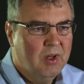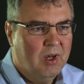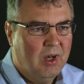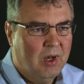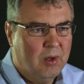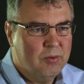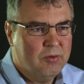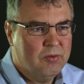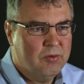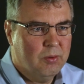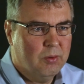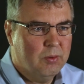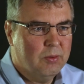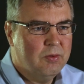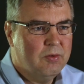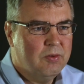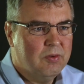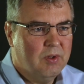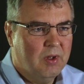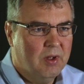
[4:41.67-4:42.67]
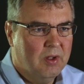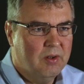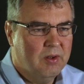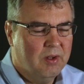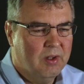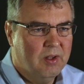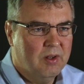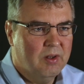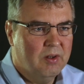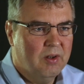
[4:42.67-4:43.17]
households
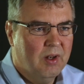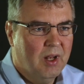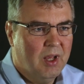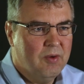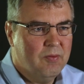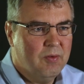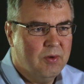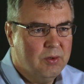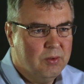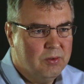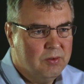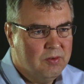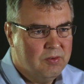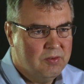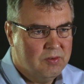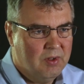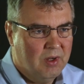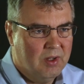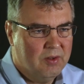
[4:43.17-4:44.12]
and livelihoods